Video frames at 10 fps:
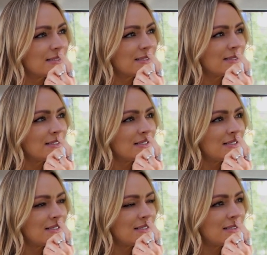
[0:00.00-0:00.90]

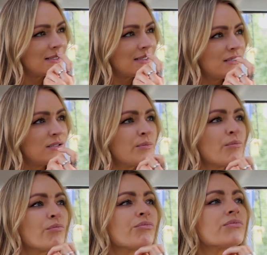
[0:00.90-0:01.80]
Uh,
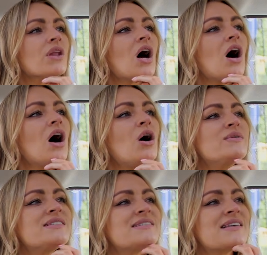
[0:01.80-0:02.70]
I
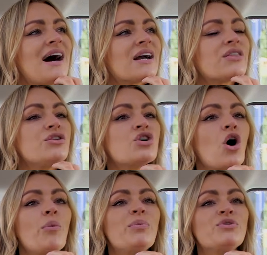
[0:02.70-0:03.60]
would sack the
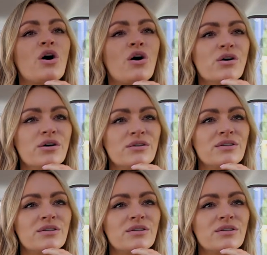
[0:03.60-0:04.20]
top dog